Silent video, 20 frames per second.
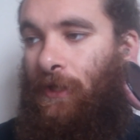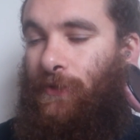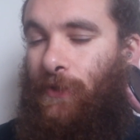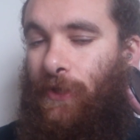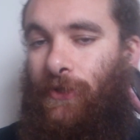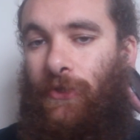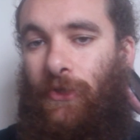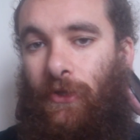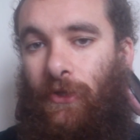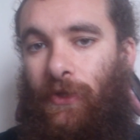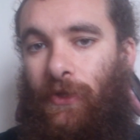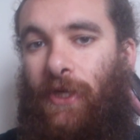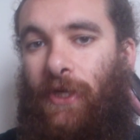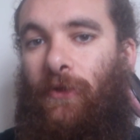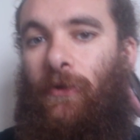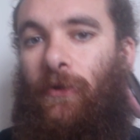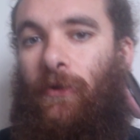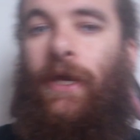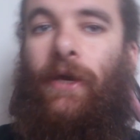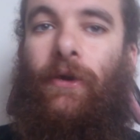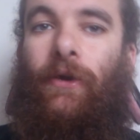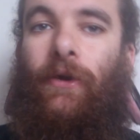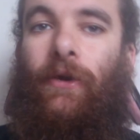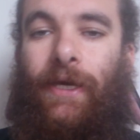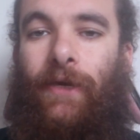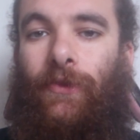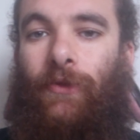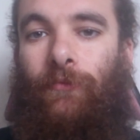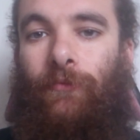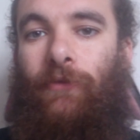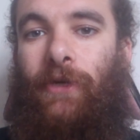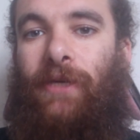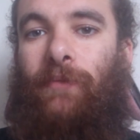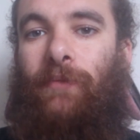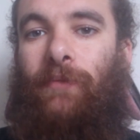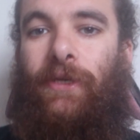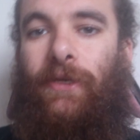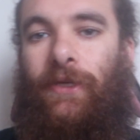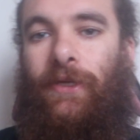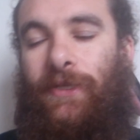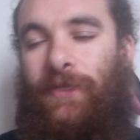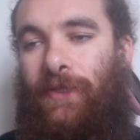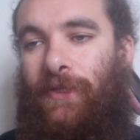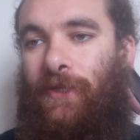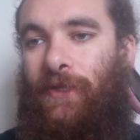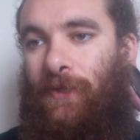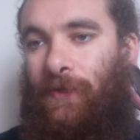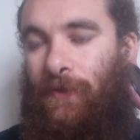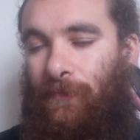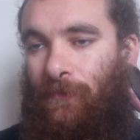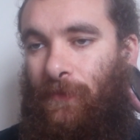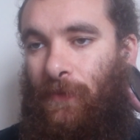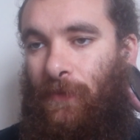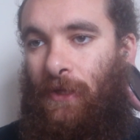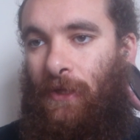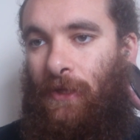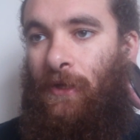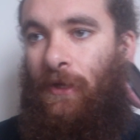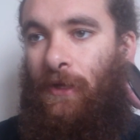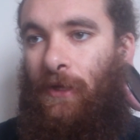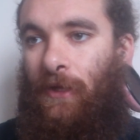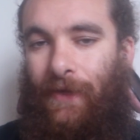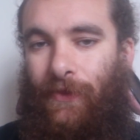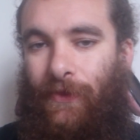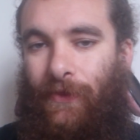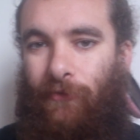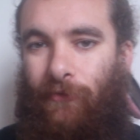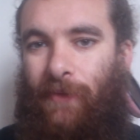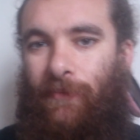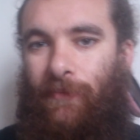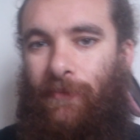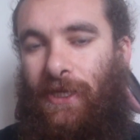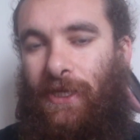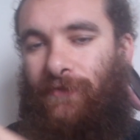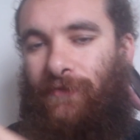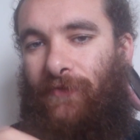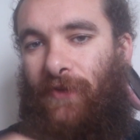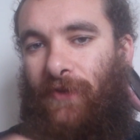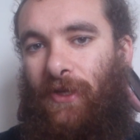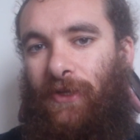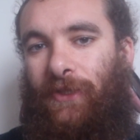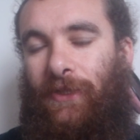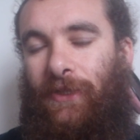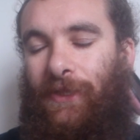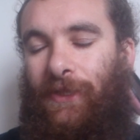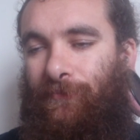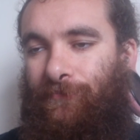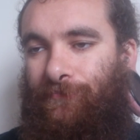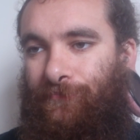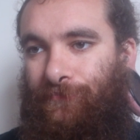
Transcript: So I took the other one out and had them re-pierced. I had them re-pierced vertically.